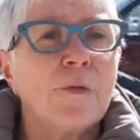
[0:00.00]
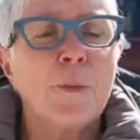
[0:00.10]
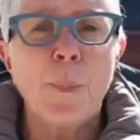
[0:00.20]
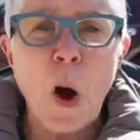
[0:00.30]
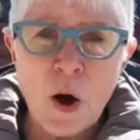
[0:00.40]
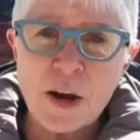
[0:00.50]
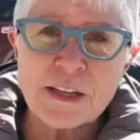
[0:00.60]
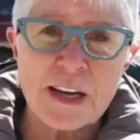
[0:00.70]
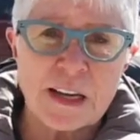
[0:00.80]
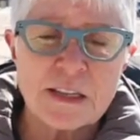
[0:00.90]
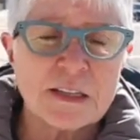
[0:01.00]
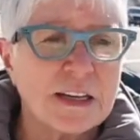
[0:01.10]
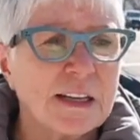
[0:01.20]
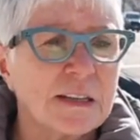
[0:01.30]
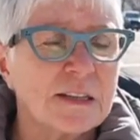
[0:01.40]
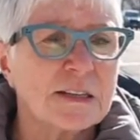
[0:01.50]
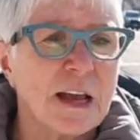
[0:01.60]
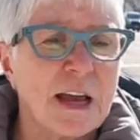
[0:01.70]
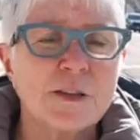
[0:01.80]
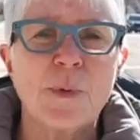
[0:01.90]
The PARC test
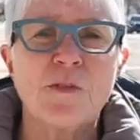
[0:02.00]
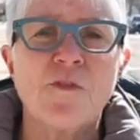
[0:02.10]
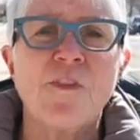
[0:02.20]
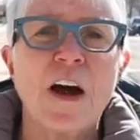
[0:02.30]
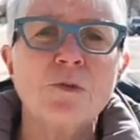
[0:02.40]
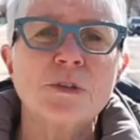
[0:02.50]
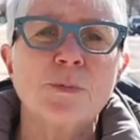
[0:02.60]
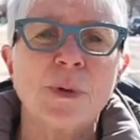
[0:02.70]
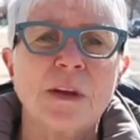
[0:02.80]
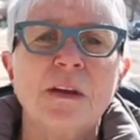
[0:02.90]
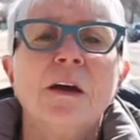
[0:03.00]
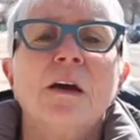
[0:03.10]
has been found to be,